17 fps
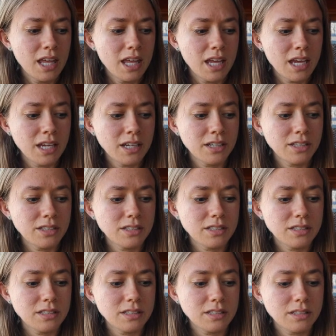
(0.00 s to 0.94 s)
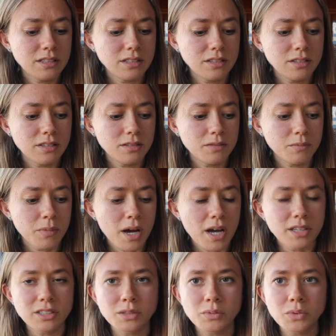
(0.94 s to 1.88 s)
And it's
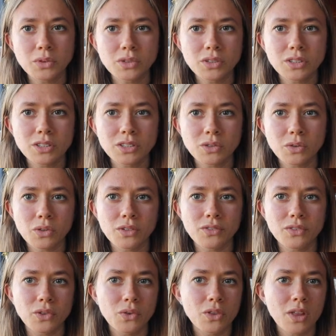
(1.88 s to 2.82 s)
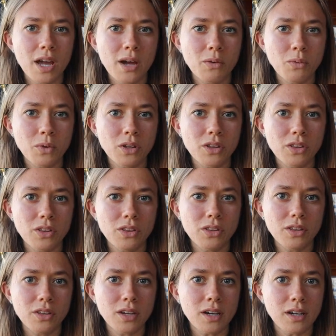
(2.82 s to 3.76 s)
possible to sort of do that with
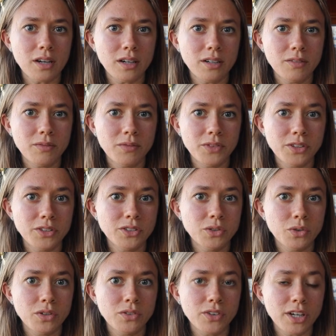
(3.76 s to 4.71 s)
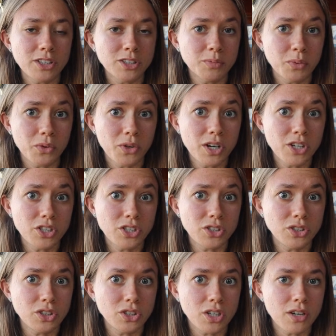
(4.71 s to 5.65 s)
this sort of
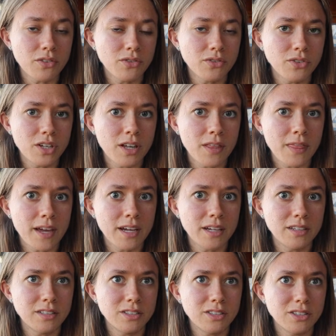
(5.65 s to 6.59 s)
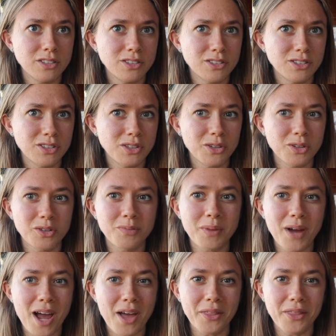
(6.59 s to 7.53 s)
exploration stuff, and that is the
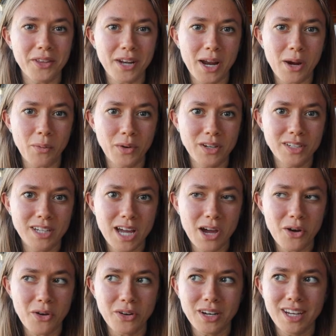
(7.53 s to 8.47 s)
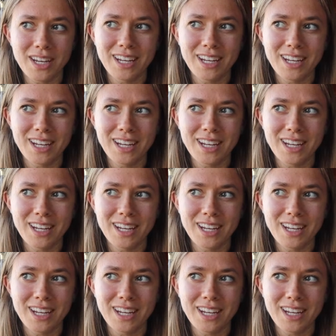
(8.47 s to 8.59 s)
path that I went down.